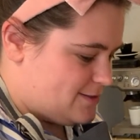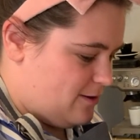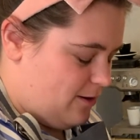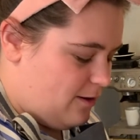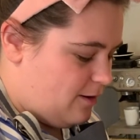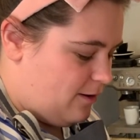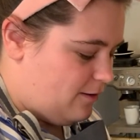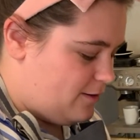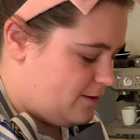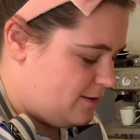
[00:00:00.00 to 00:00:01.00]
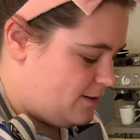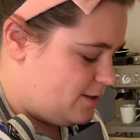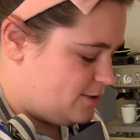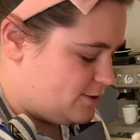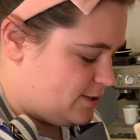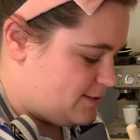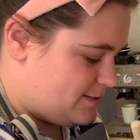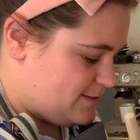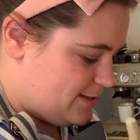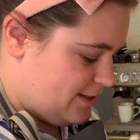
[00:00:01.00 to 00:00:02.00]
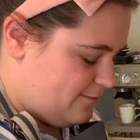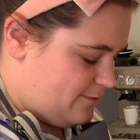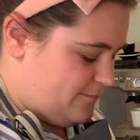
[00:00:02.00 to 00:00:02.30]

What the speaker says: all just to save